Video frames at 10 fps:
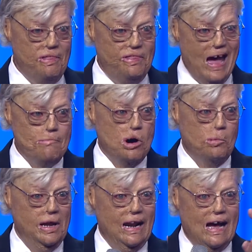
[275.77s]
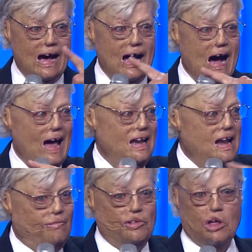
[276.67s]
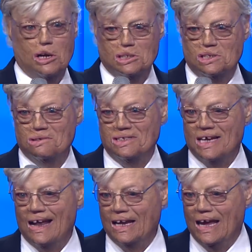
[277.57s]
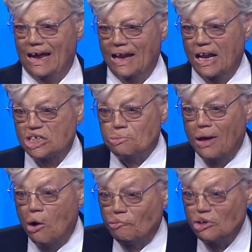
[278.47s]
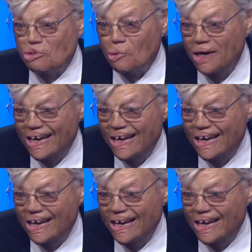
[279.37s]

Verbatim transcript: That moment, I never thought of suicide again. And it's been over twenty